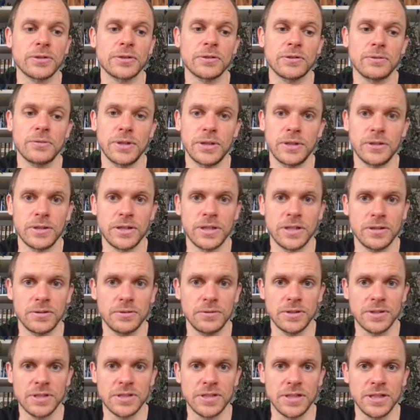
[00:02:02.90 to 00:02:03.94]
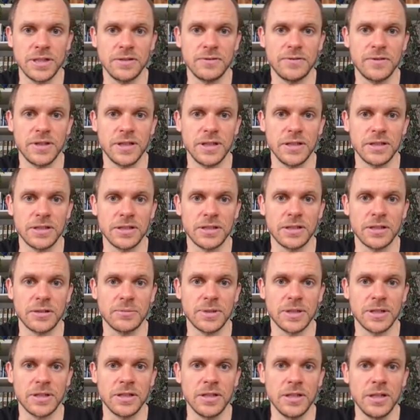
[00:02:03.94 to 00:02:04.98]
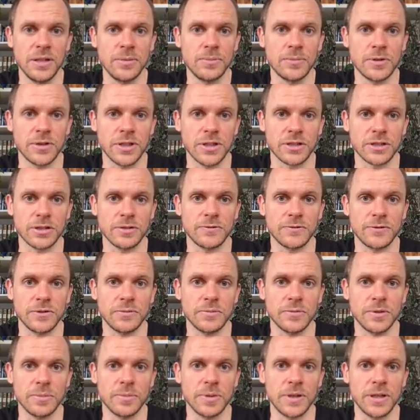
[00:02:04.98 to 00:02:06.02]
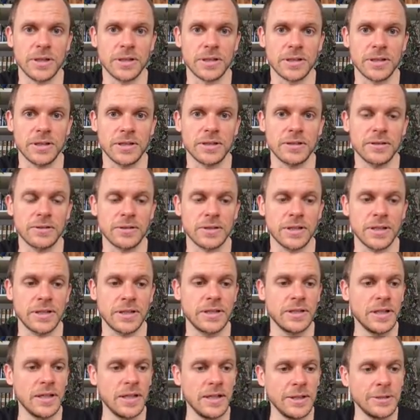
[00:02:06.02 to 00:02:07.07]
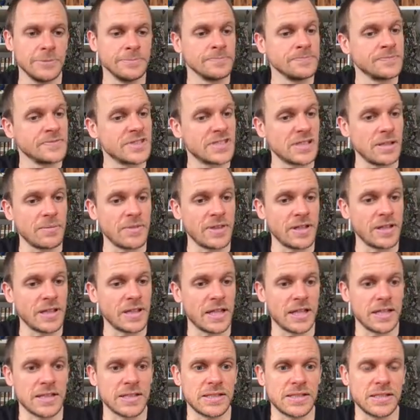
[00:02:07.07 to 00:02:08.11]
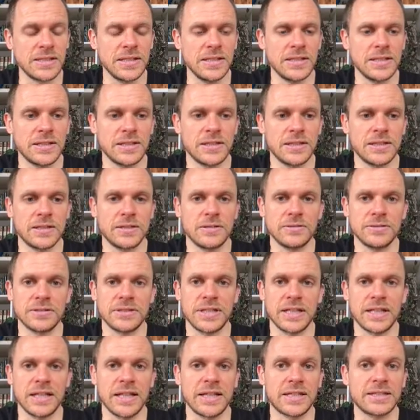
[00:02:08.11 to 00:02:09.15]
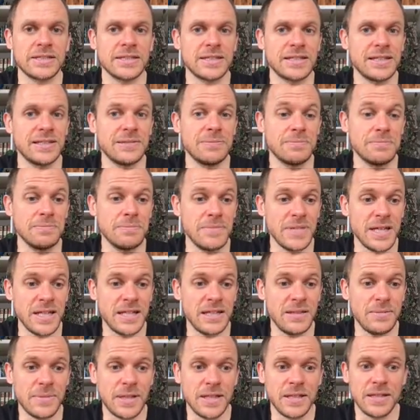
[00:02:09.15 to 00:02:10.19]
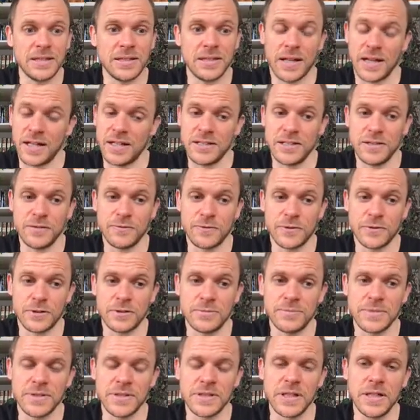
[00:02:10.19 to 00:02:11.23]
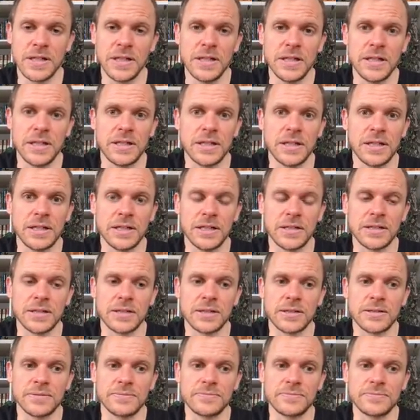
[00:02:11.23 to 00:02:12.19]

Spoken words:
where you can receive the incoming pressure from your partner. Okay, something that I see neglected in many Tai Chi forms. I